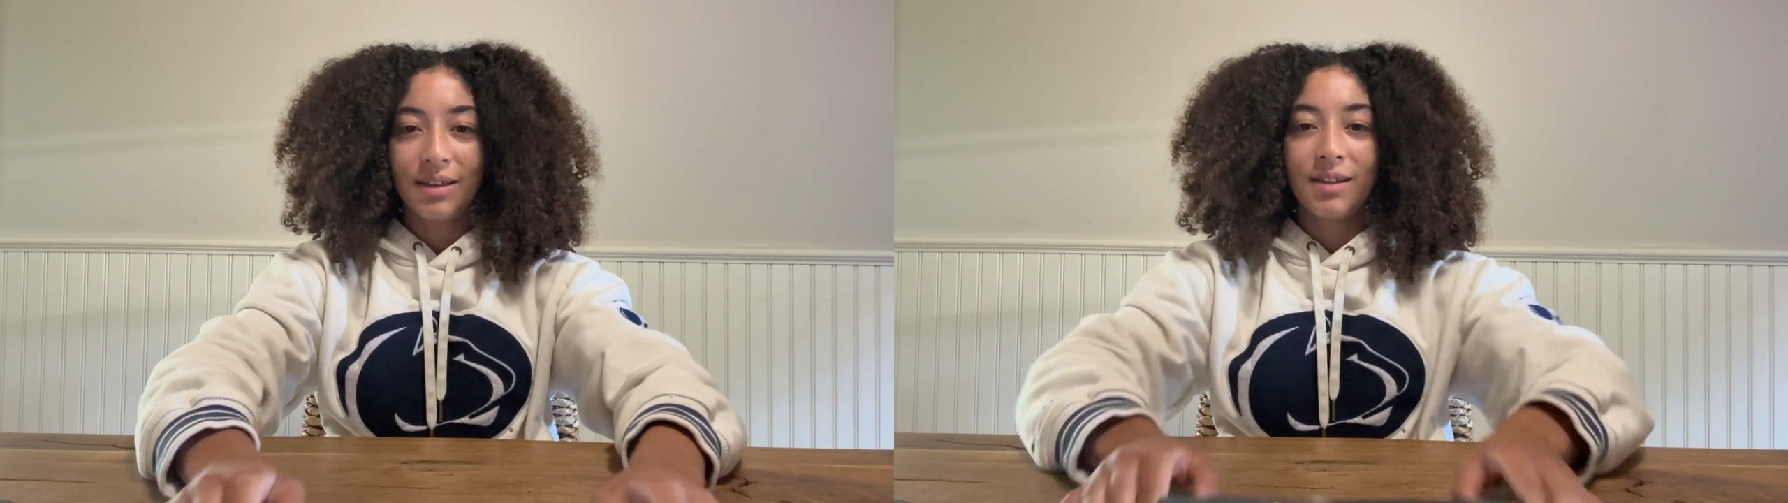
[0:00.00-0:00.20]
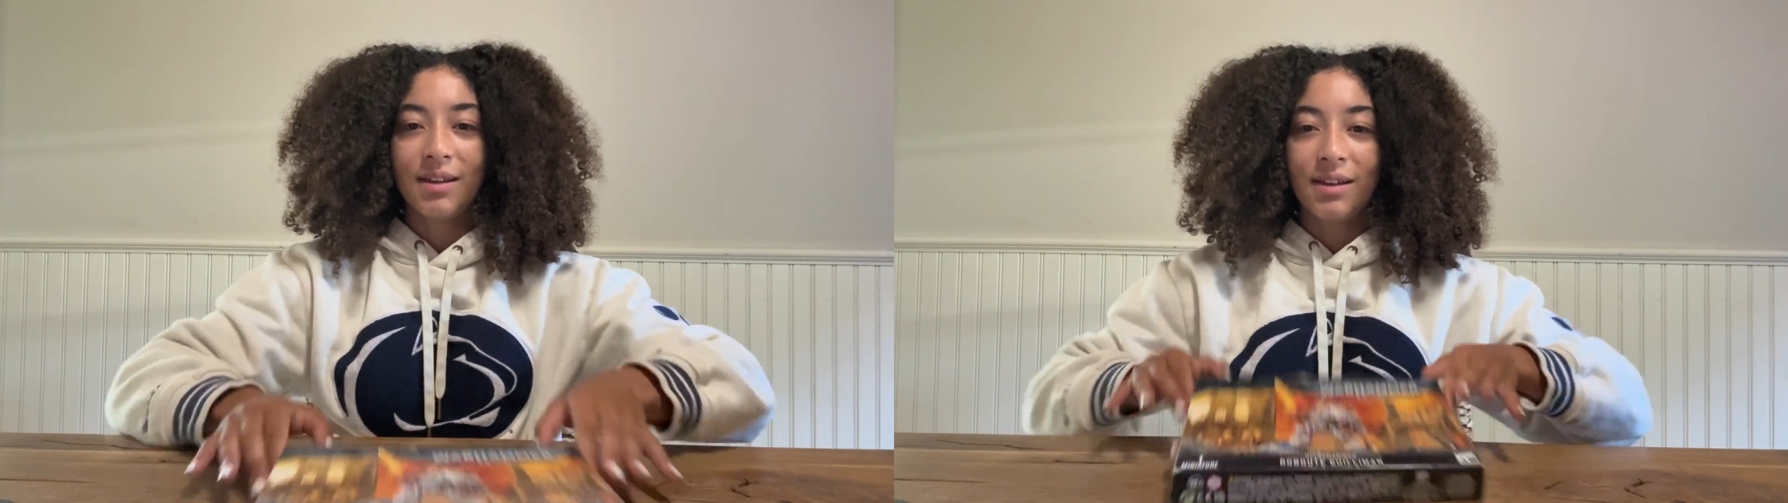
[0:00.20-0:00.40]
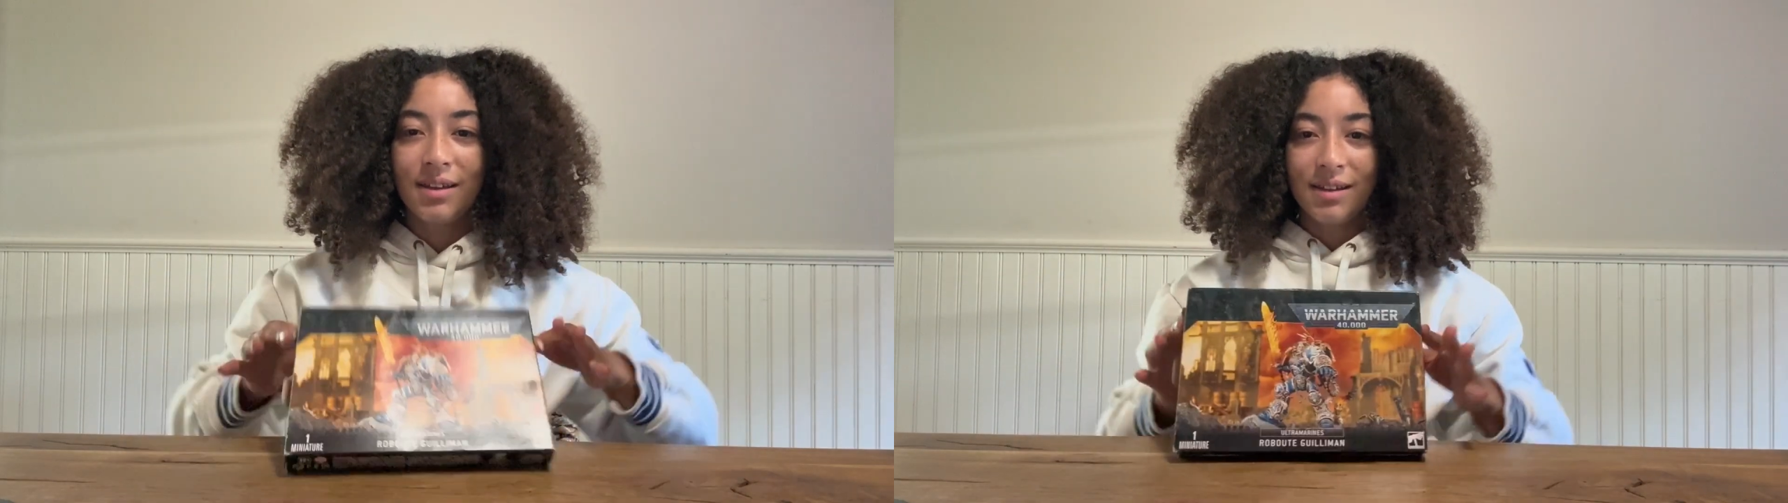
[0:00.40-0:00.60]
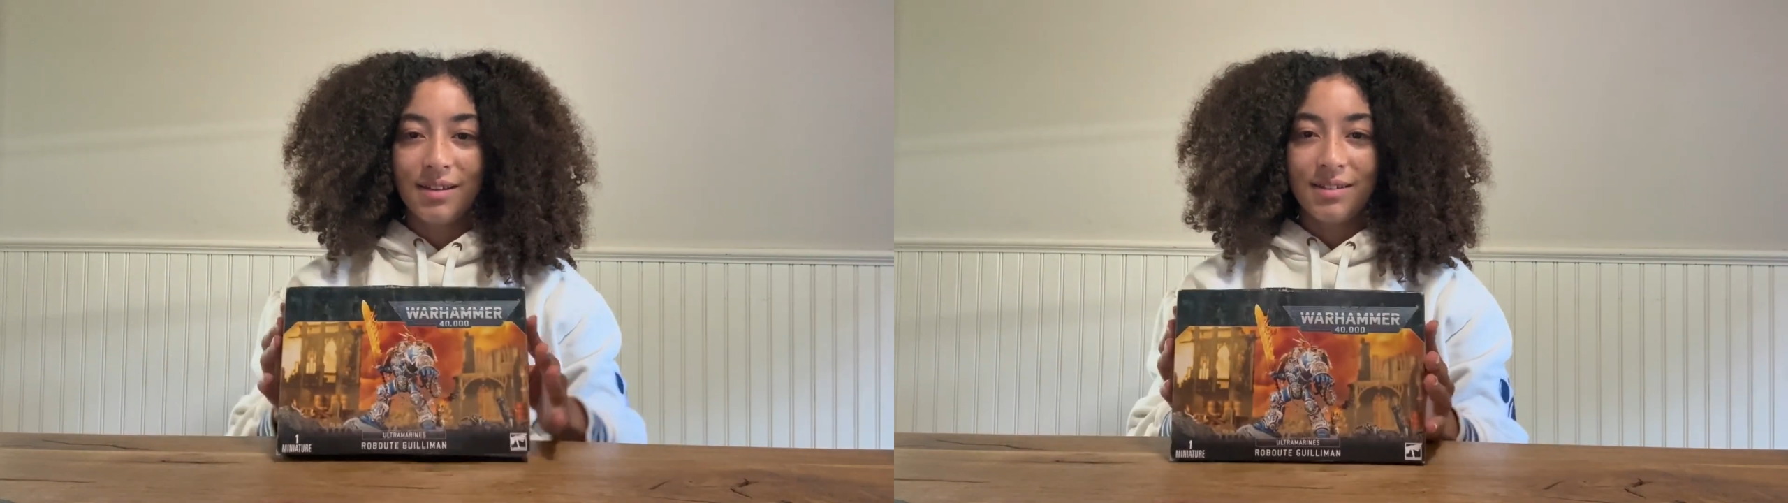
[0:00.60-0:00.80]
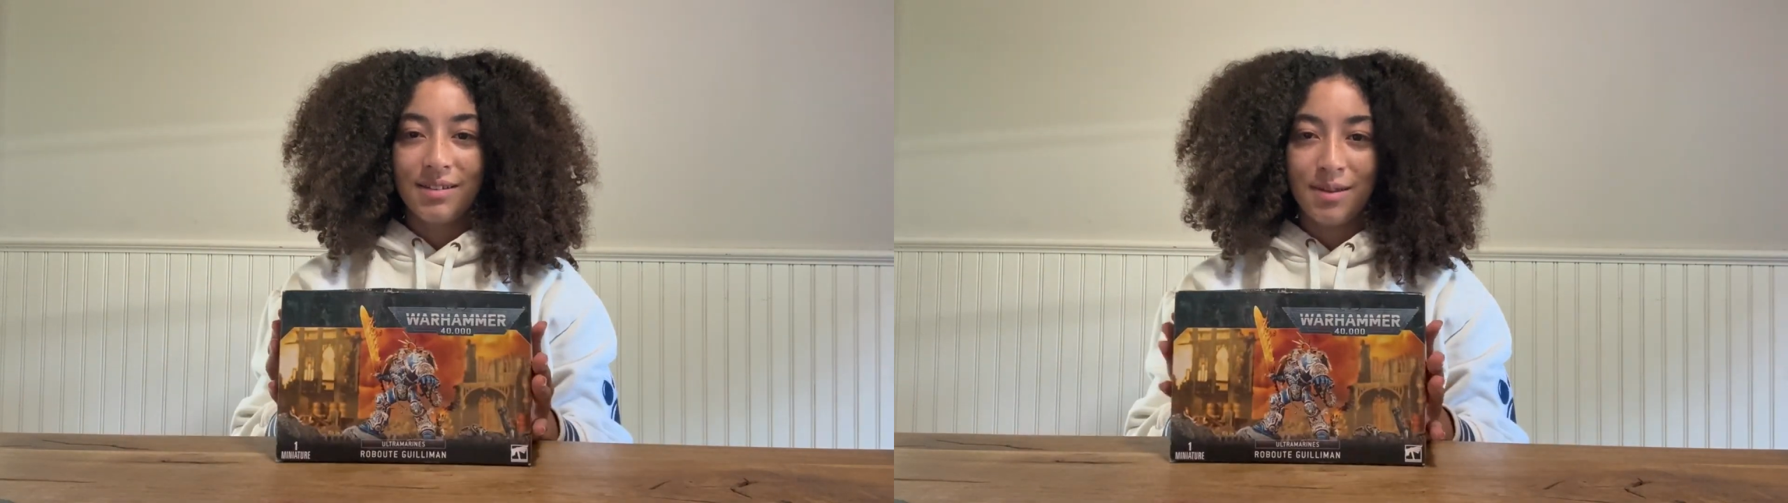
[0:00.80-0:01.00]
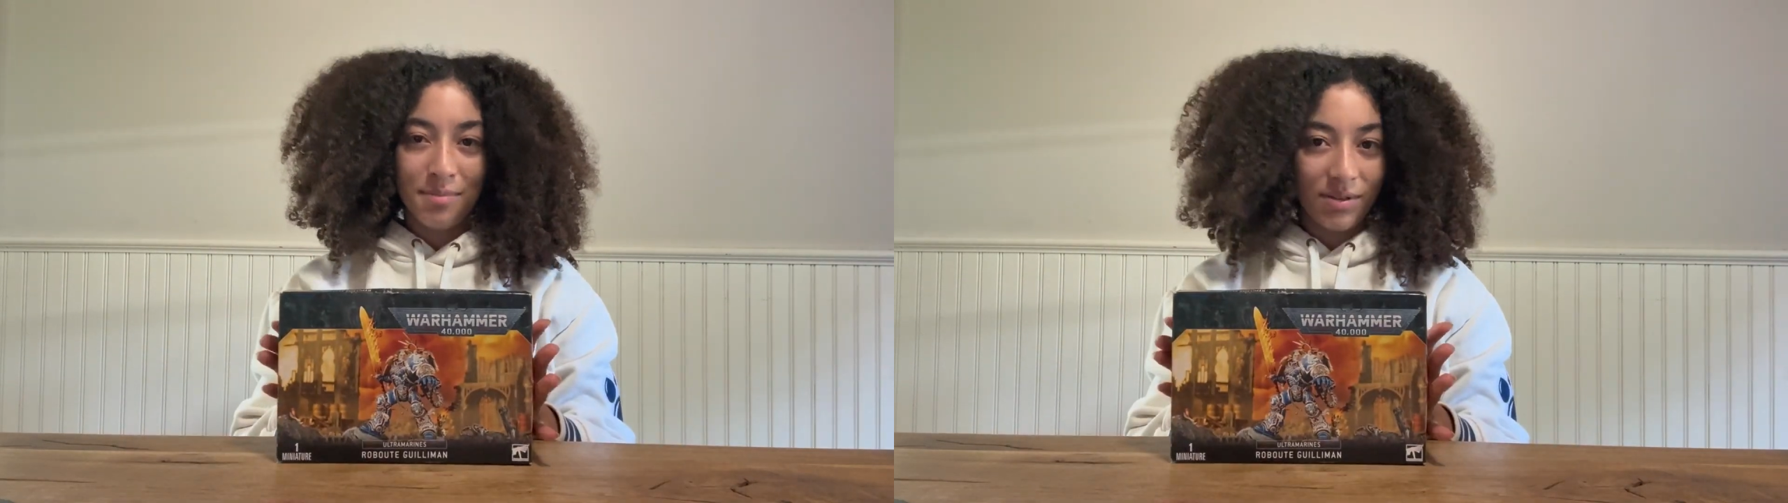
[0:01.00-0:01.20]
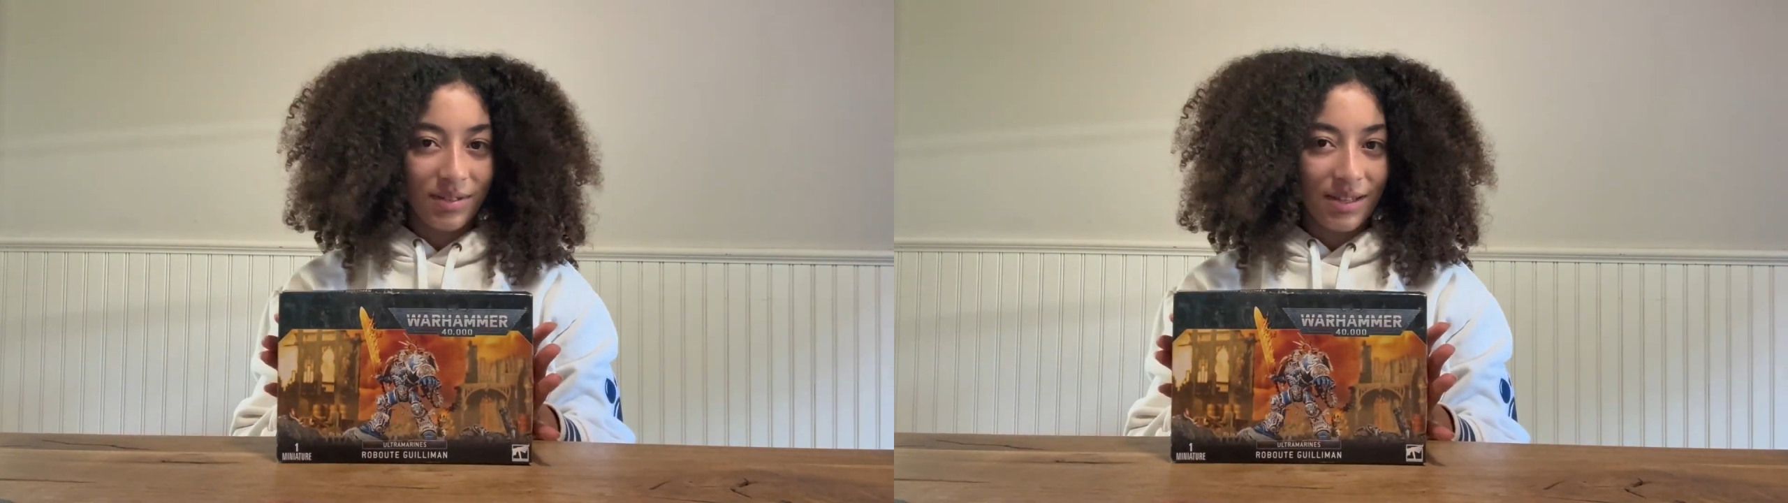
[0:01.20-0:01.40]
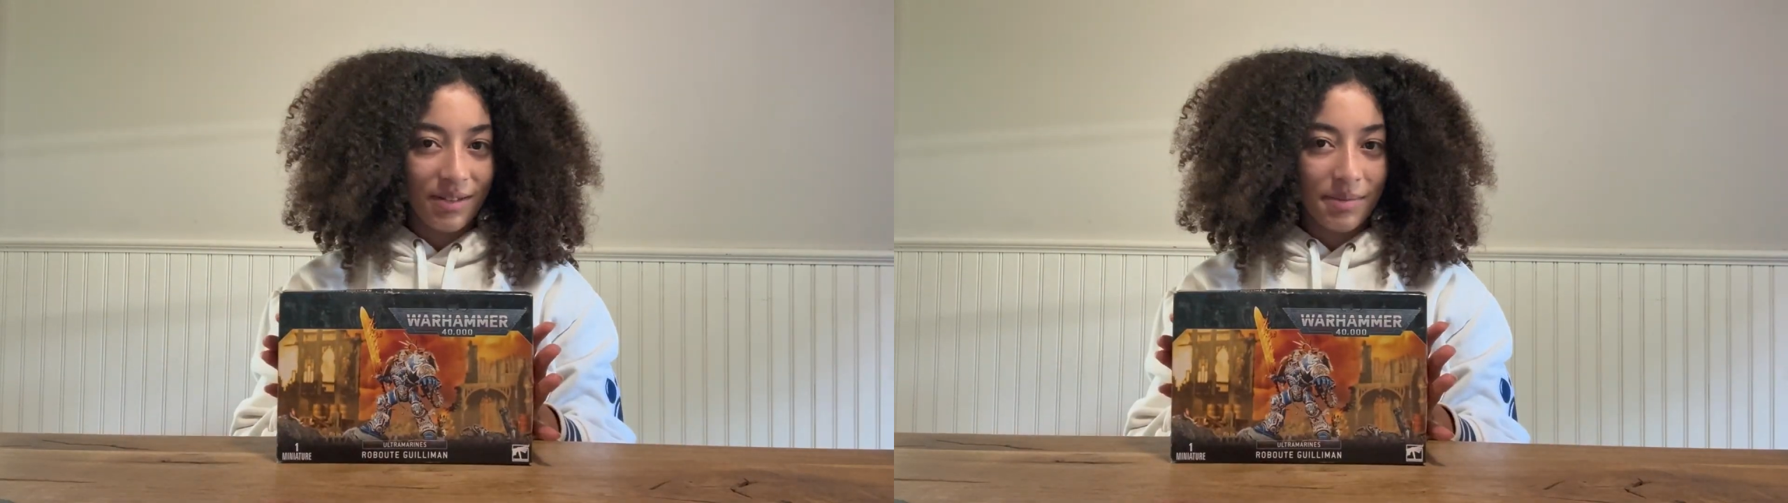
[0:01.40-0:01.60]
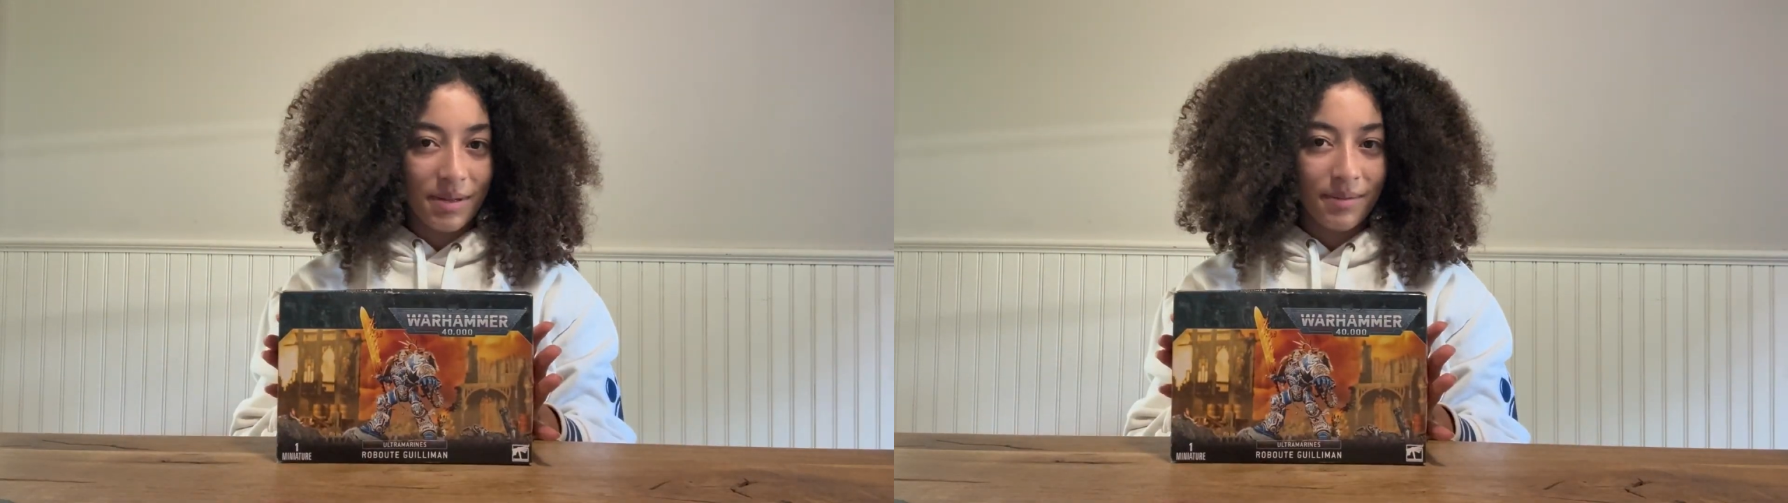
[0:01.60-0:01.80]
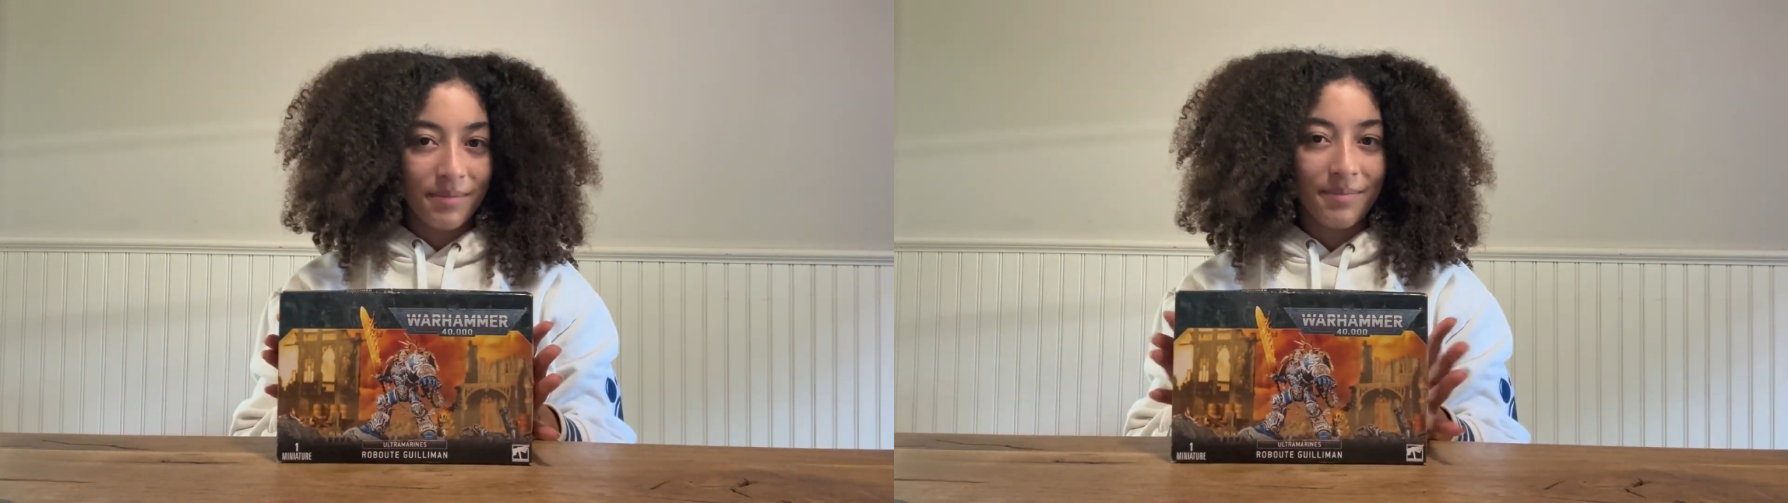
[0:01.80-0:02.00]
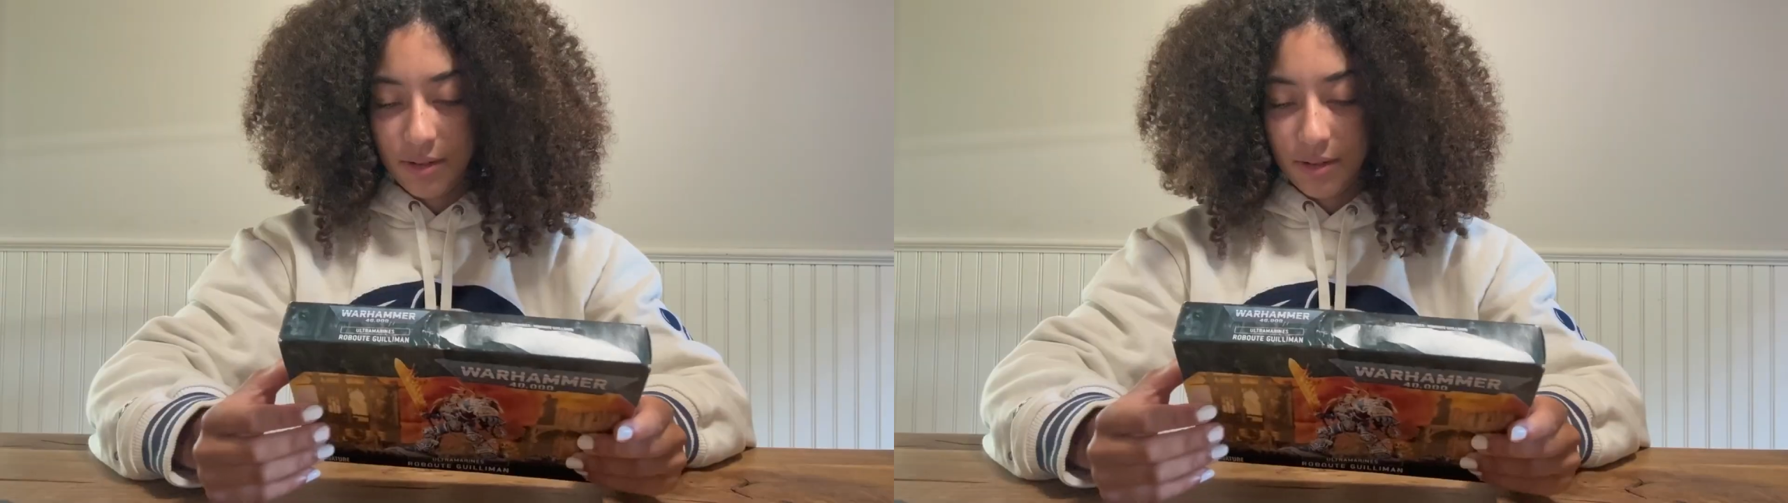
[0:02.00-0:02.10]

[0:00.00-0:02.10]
to build Guilliman.